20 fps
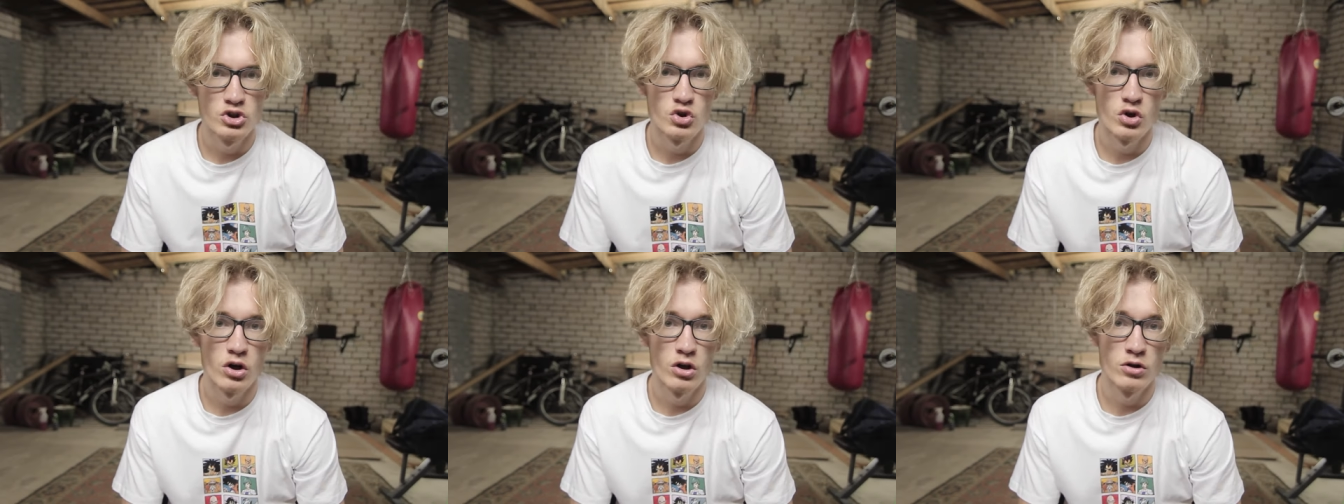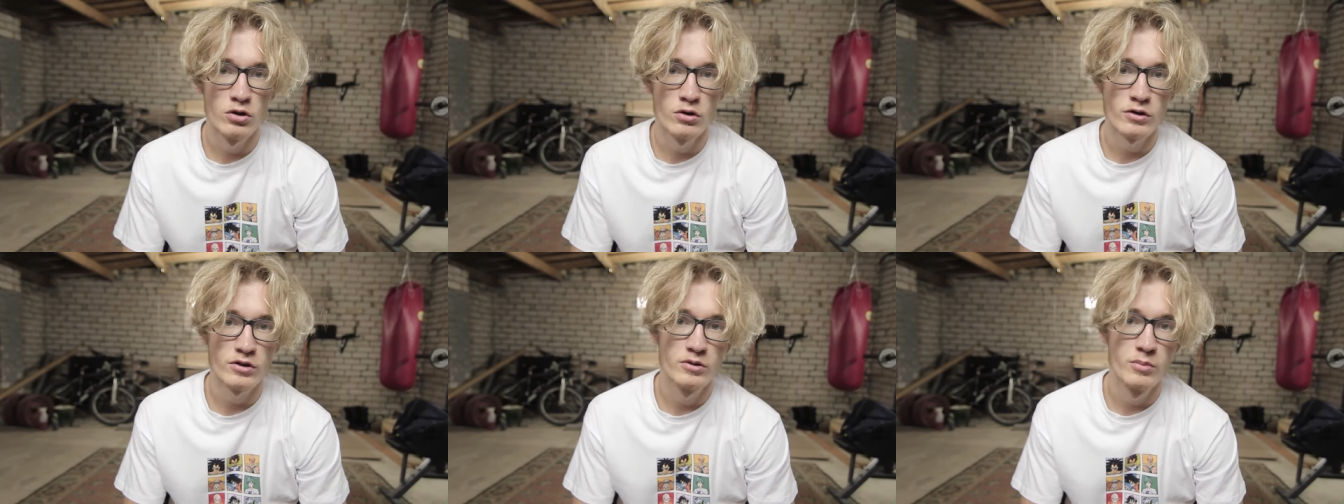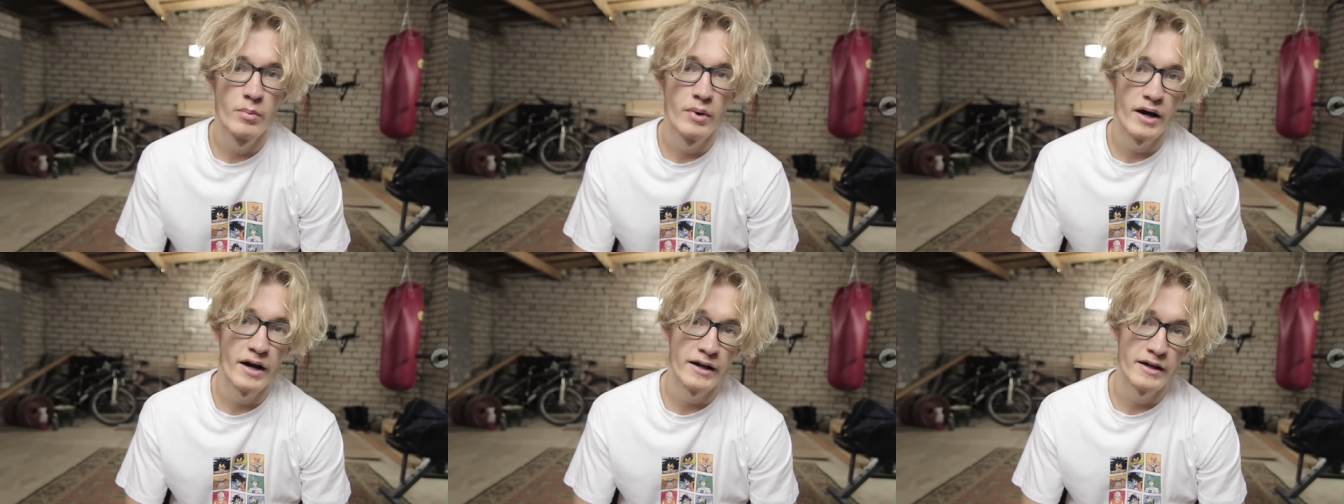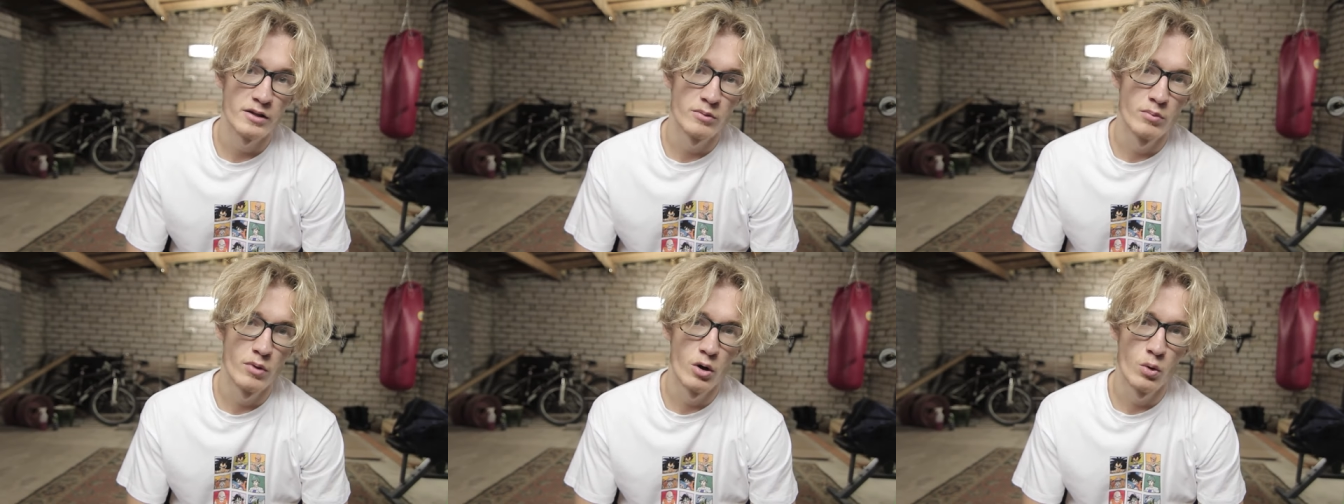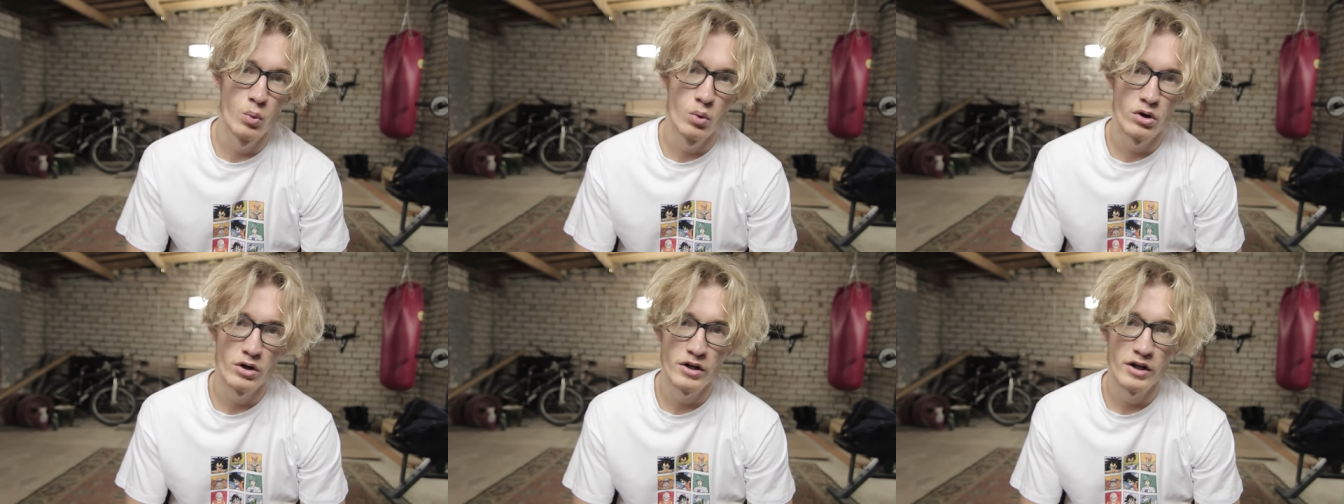So I looked back at my
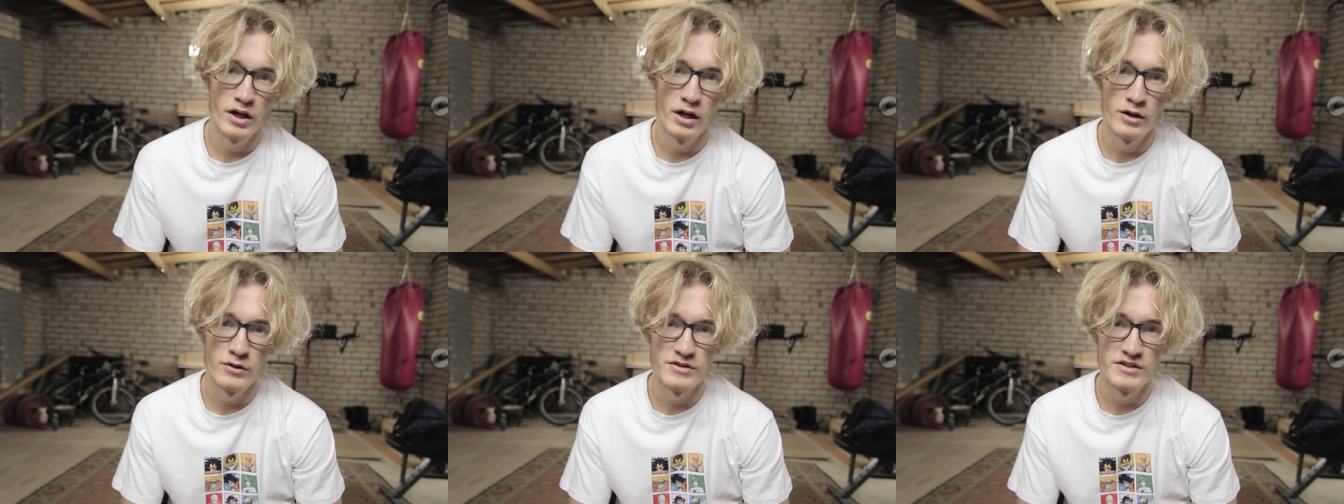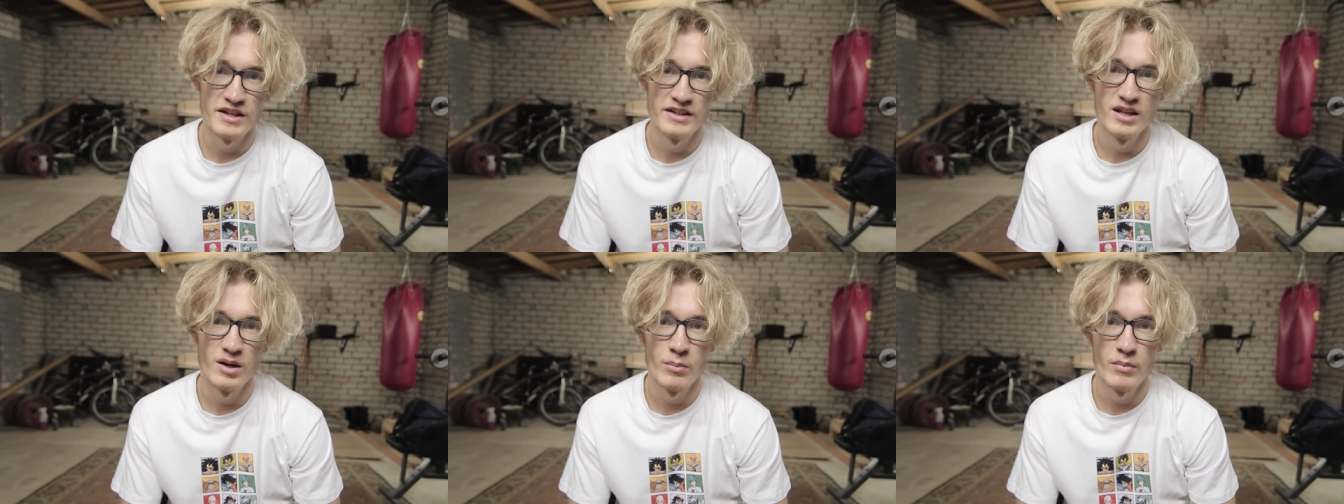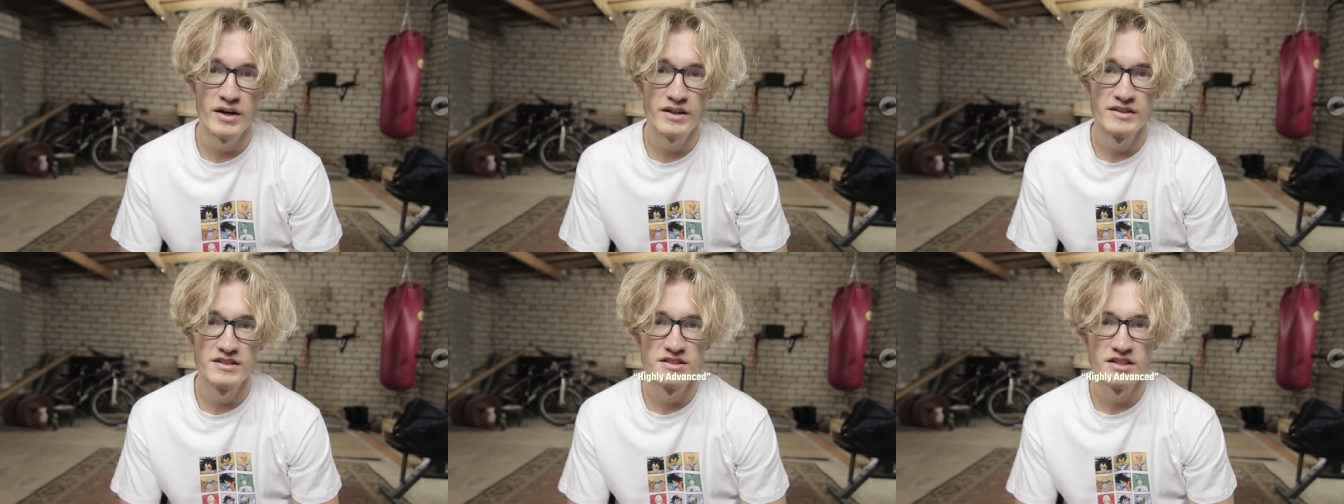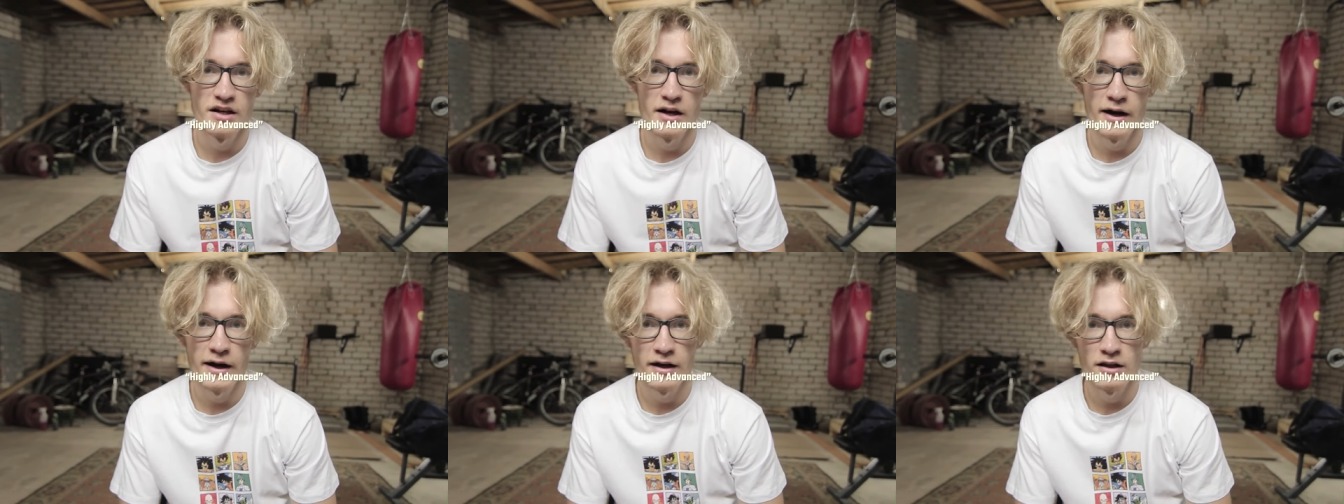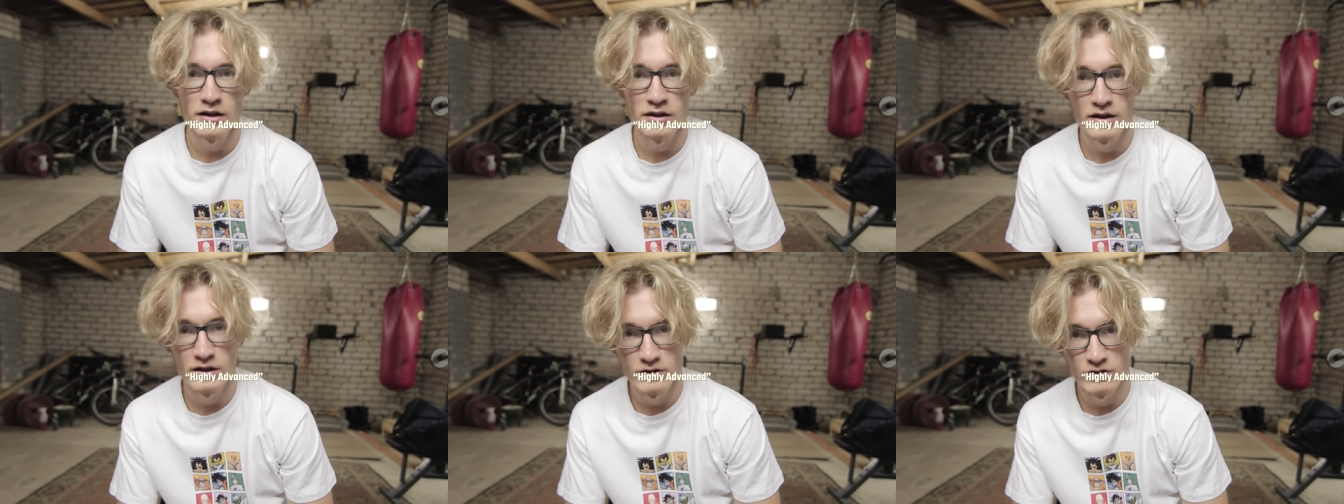workouts and I made this
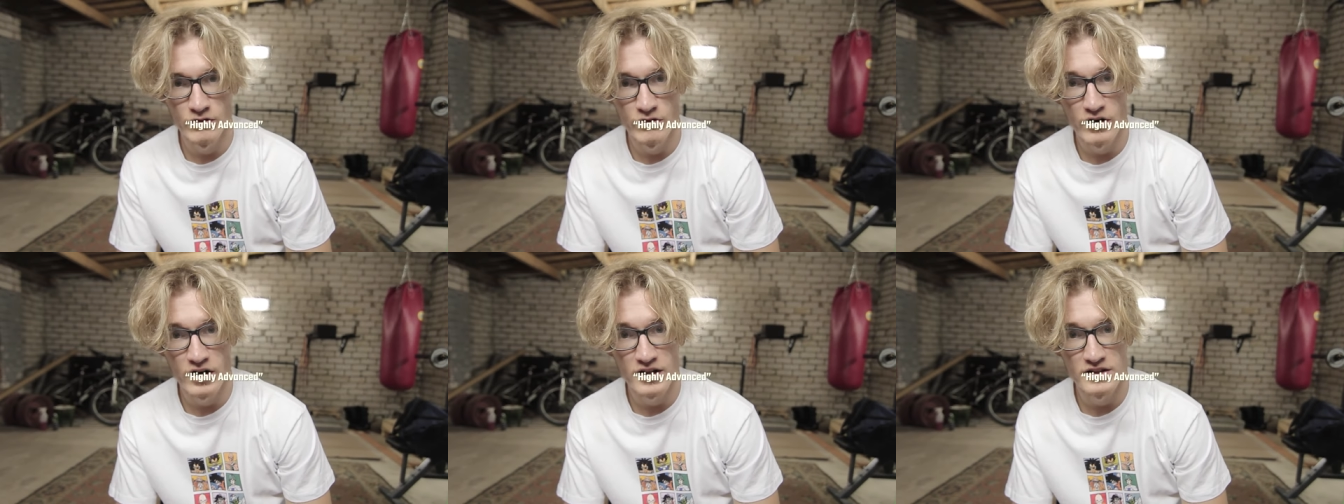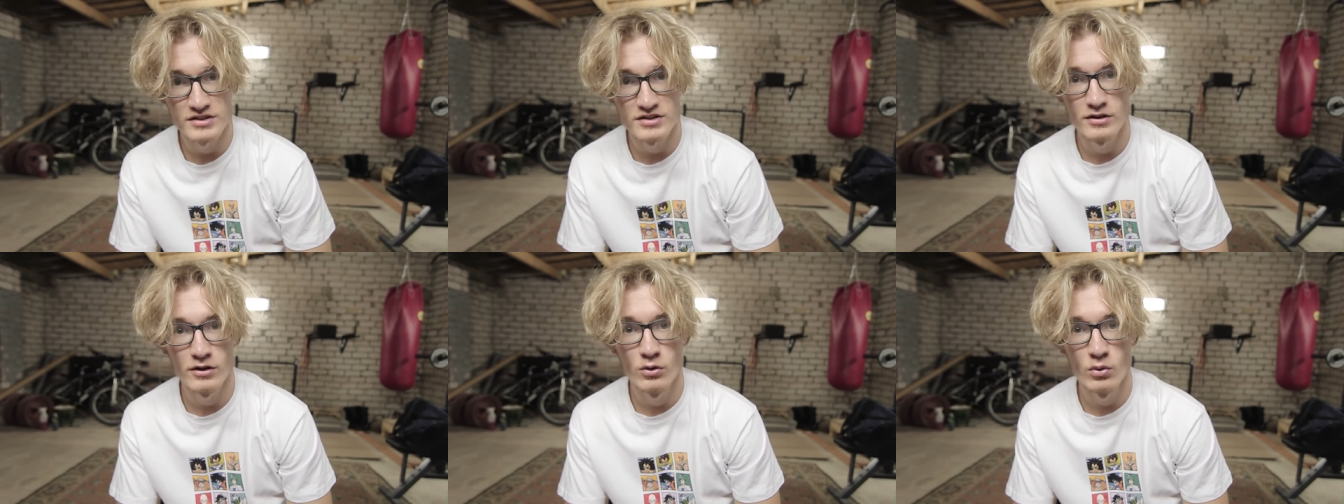highly advanced